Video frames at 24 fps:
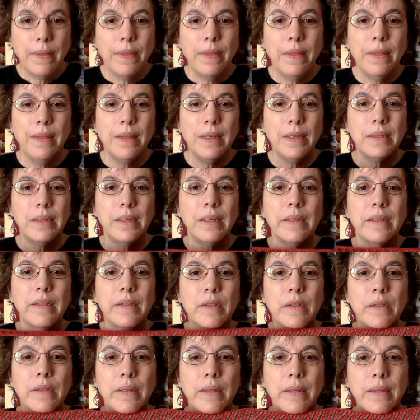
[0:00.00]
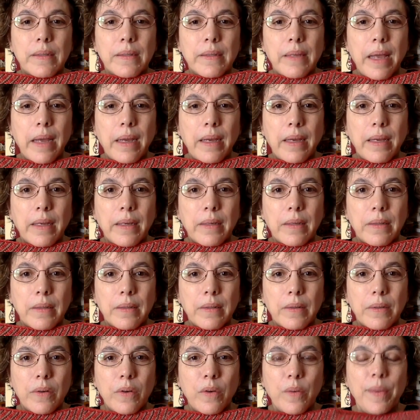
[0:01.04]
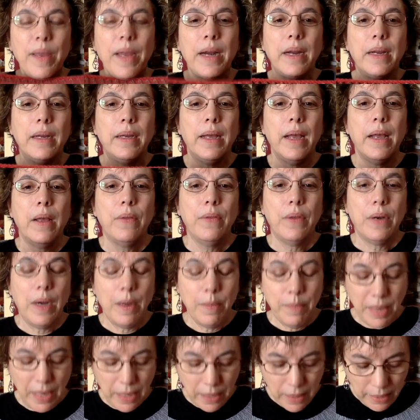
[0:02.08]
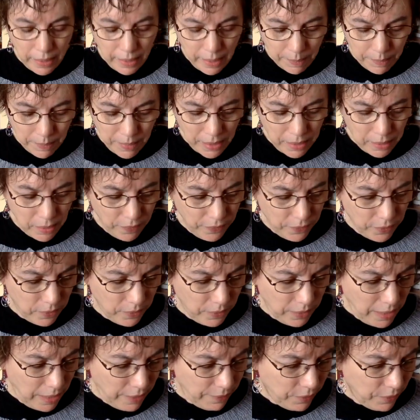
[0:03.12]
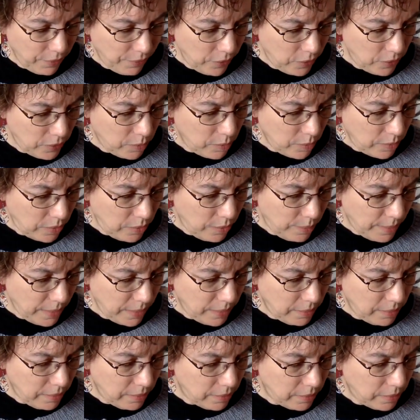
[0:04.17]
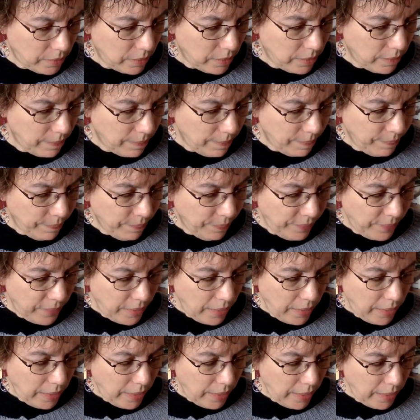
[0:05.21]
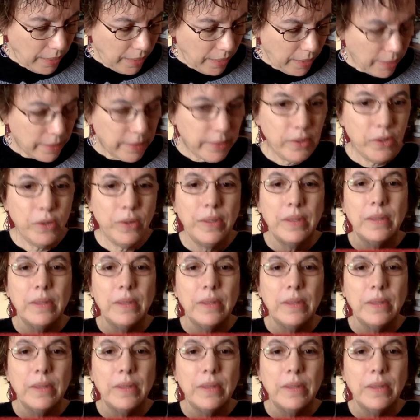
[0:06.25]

This is the second chromatic cowl that I made. I gave the first one to my sister, and as you can